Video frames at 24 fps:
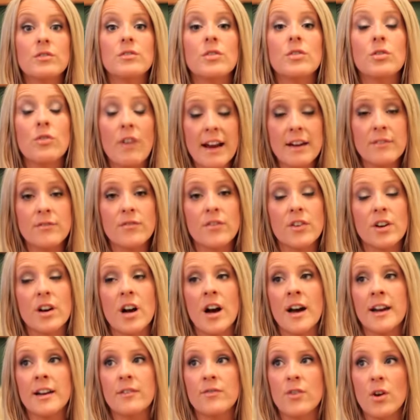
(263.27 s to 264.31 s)
Great for
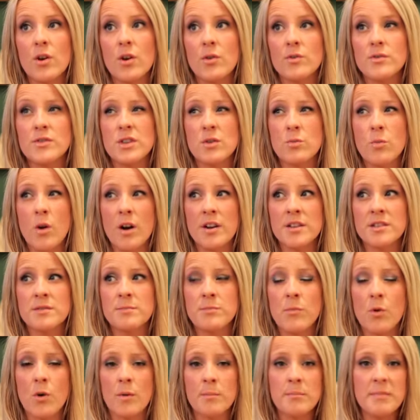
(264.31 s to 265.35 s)
kind of those who want
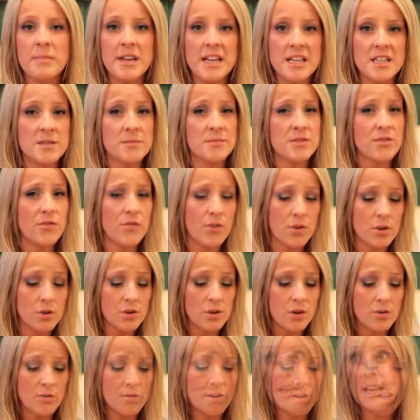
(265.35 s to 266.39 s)
more medium to full
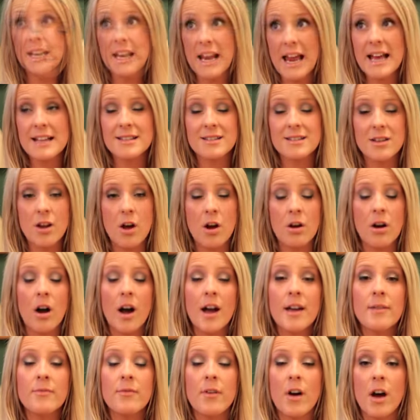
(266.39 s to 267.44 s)
coverage. It lasts long.
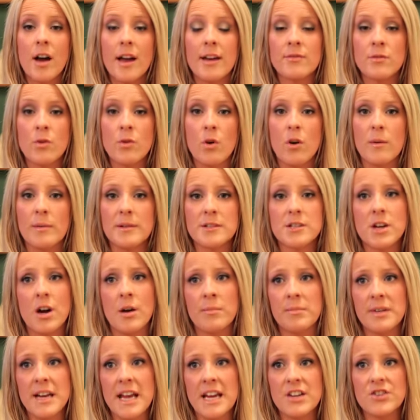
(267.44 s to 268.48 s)
I have normal to
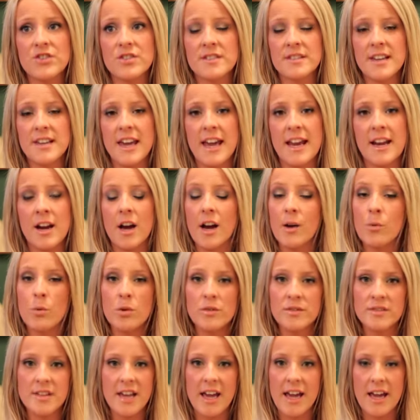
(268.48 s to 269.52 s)
combination skin. I
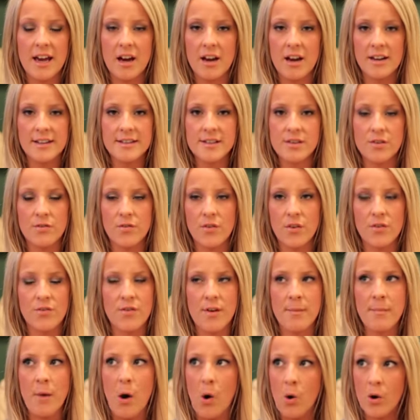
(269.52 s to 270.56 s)
wouldn't say I suffer
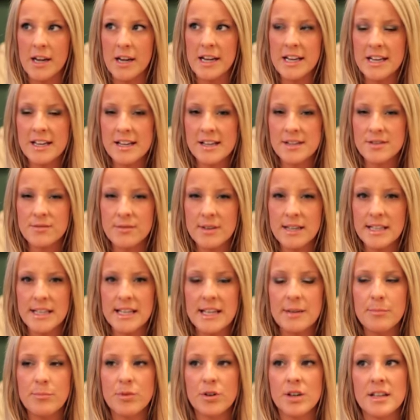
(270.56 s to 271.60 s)
from oiliness
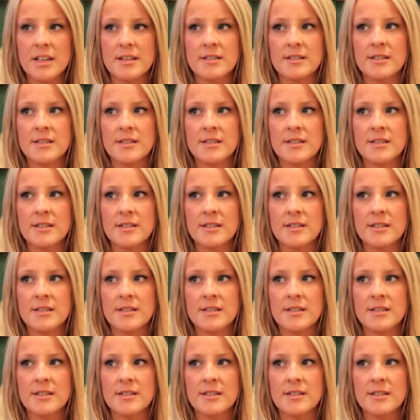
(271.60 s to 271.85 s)
really, but